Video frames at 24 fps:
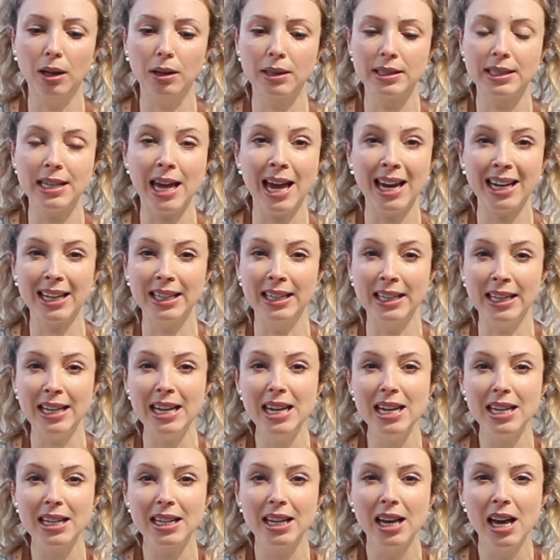
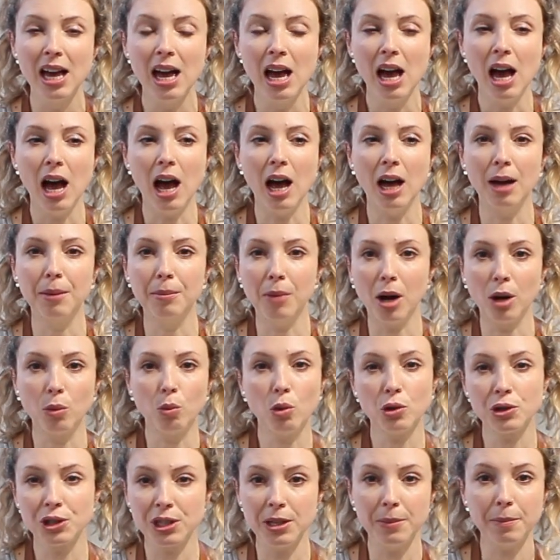technique. I
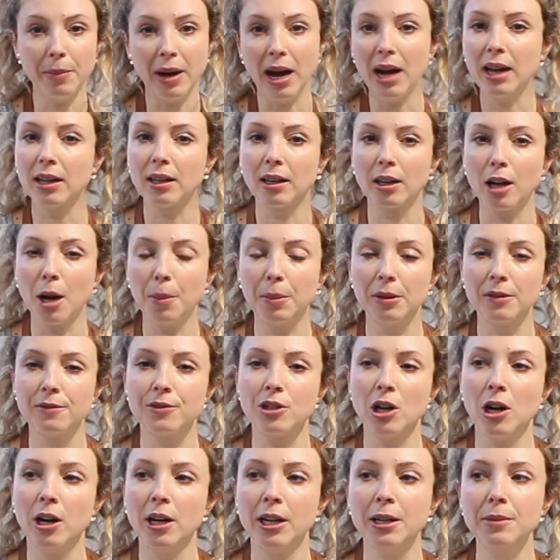watched it back a couple of
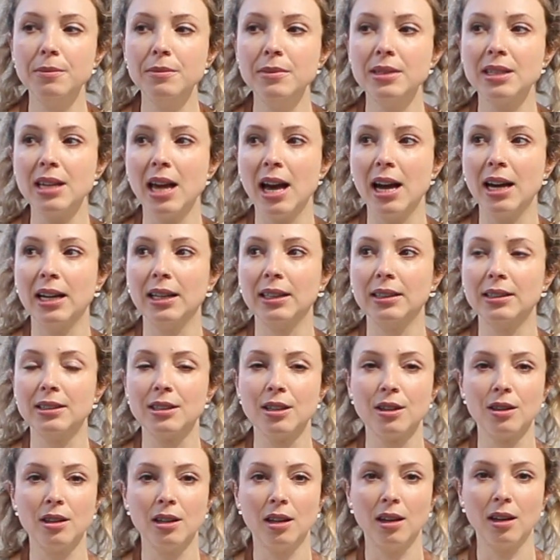times and
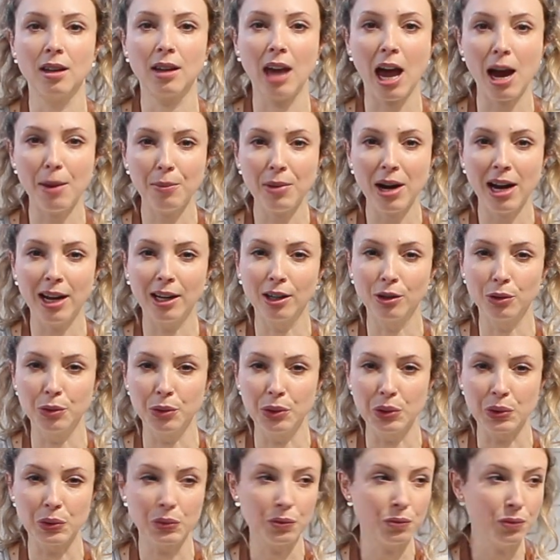the camera
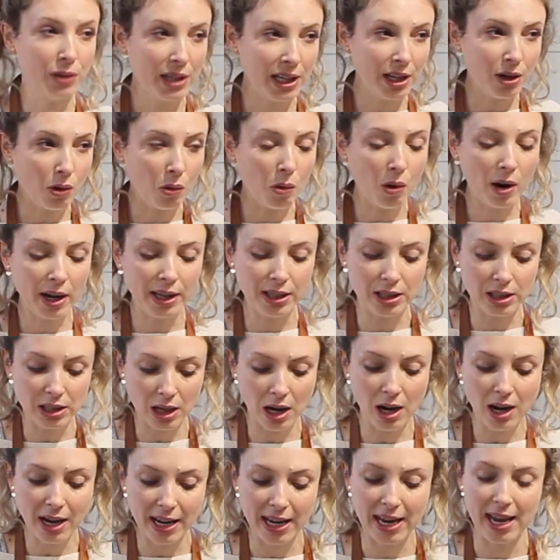angles were really quite
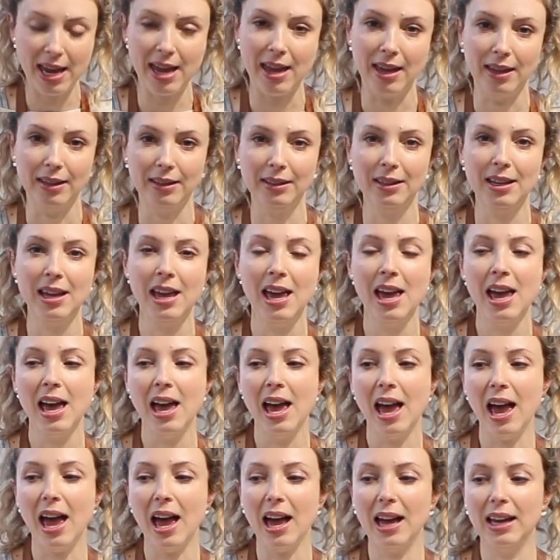tight in.
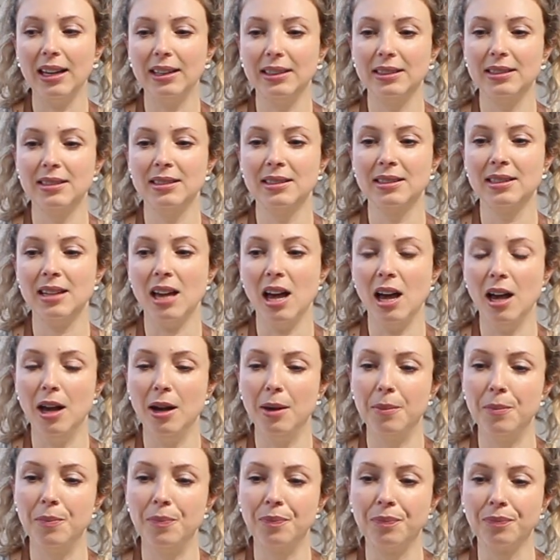And
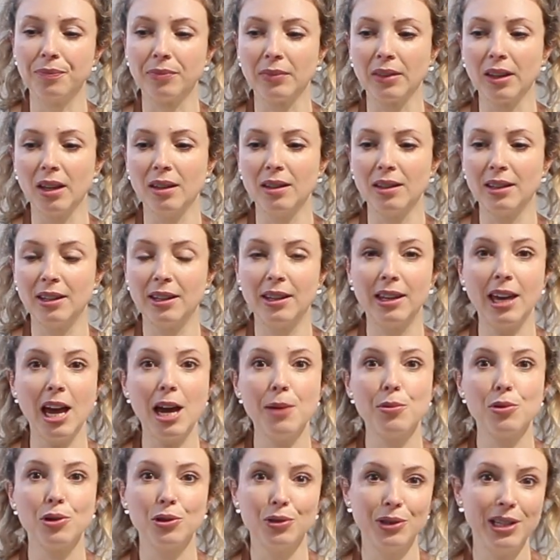
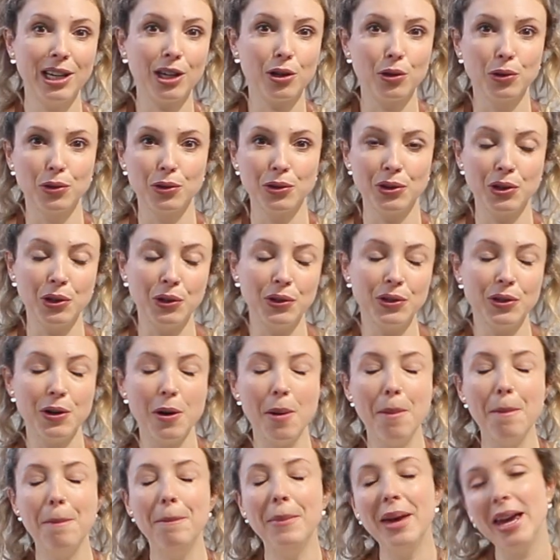Gabriel Nichols, who's an
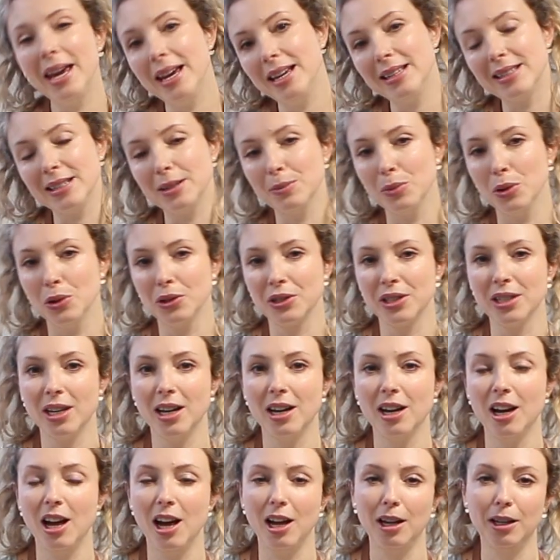amazing
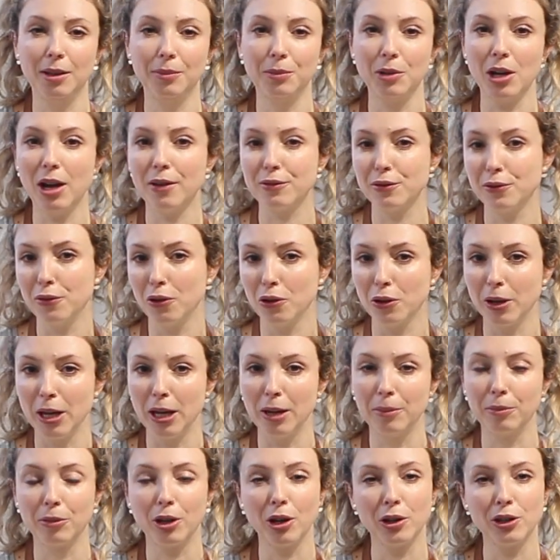potter, you have to follow
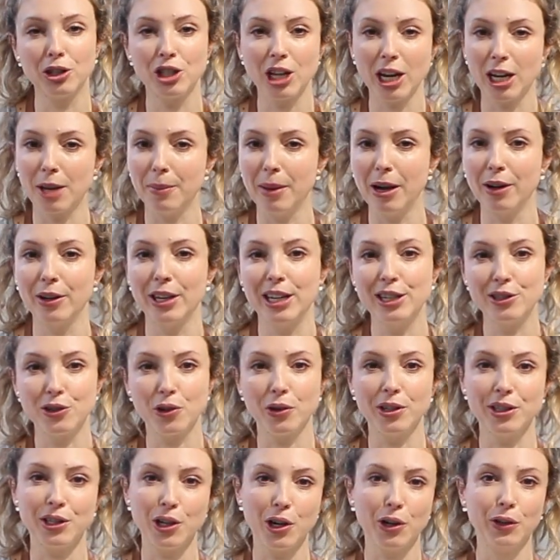him, go and check him out. He's
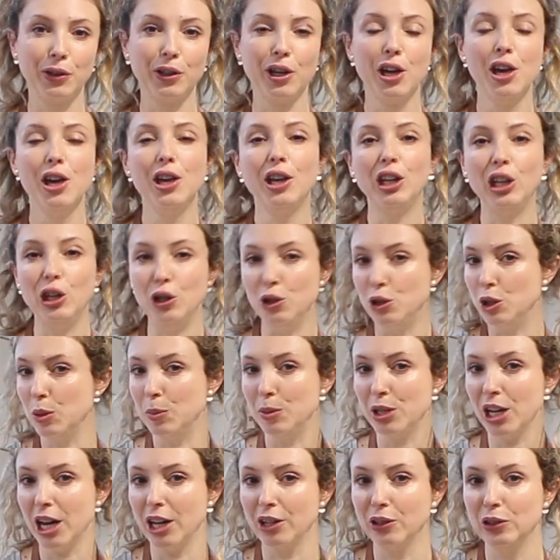got his own
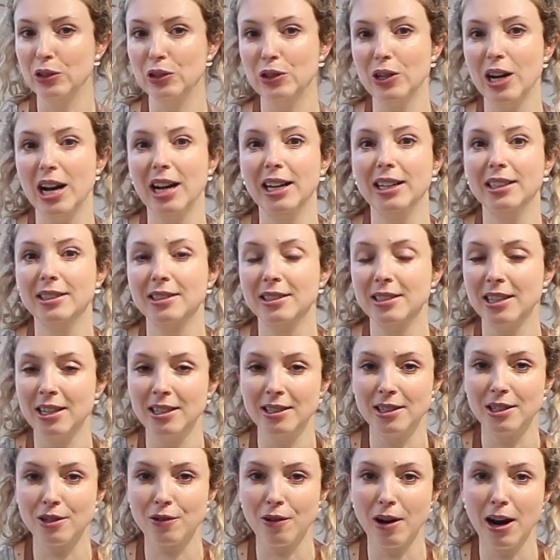YouTube channel and
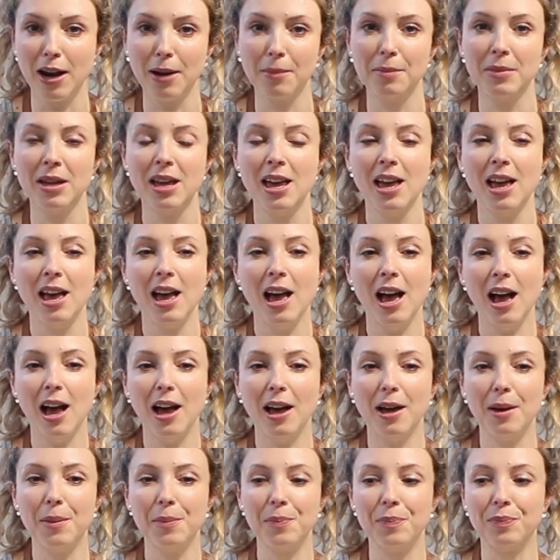Instagram.
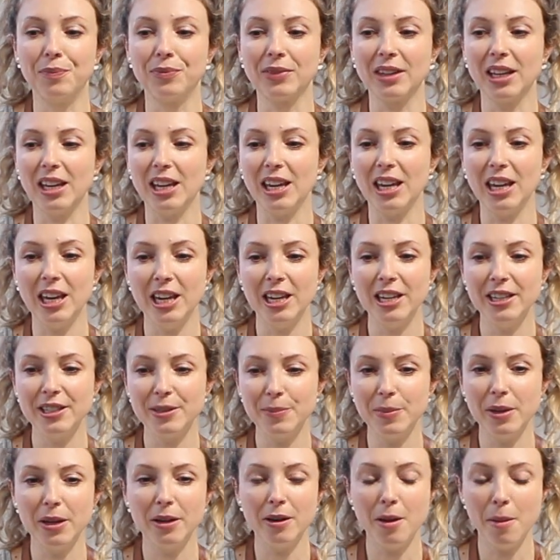
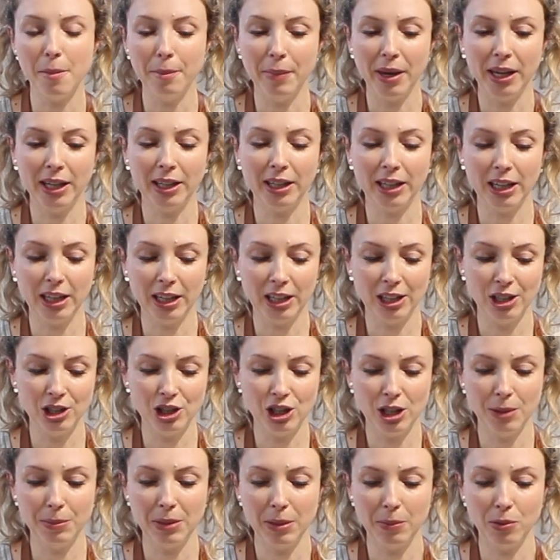He's been making
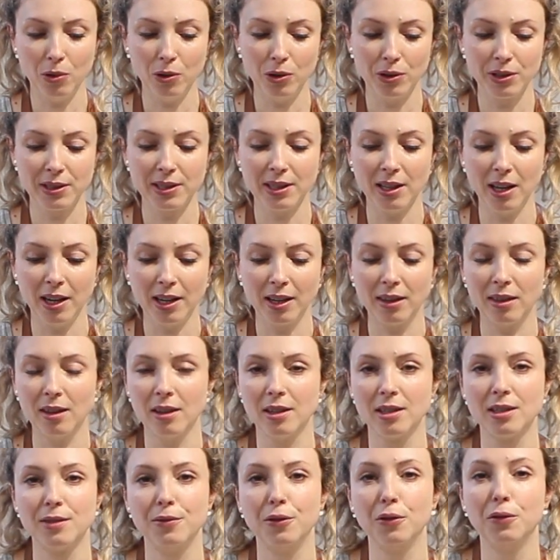chimney pots like
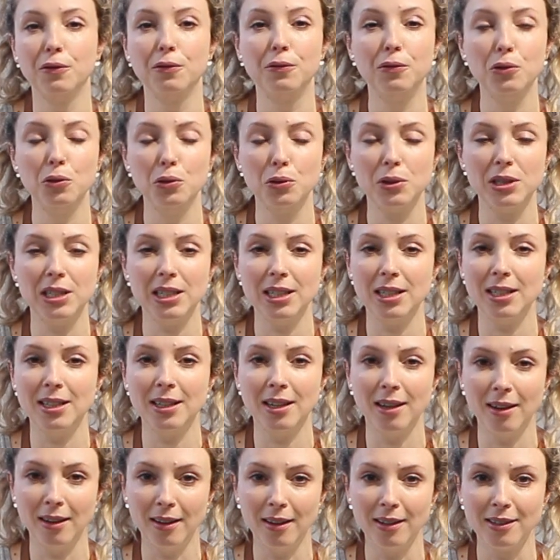this for 40
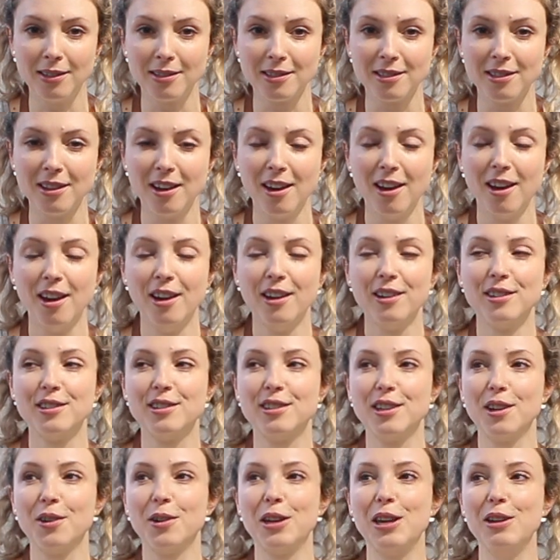years.
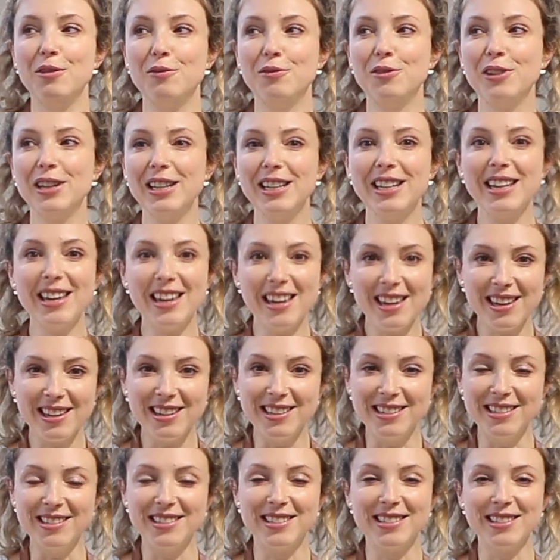So he really
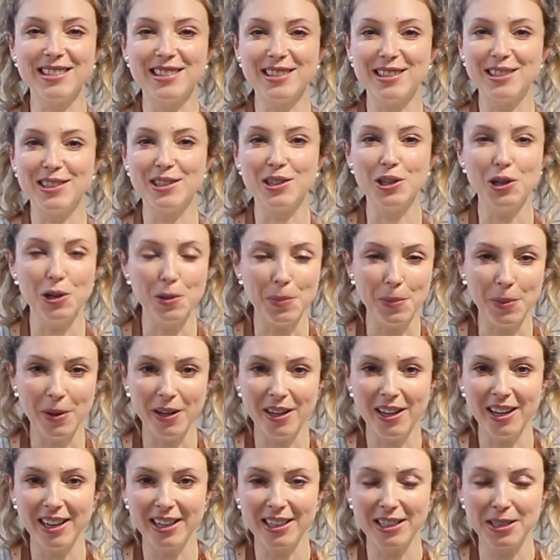is
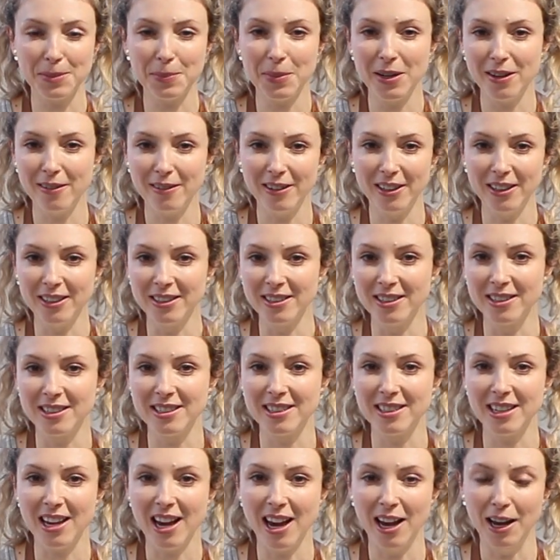super
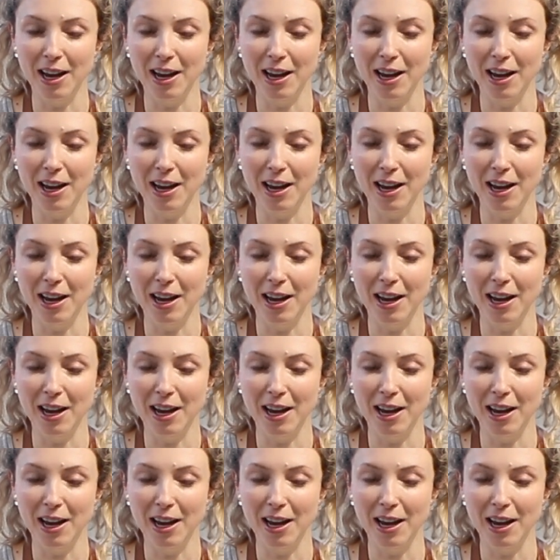experienced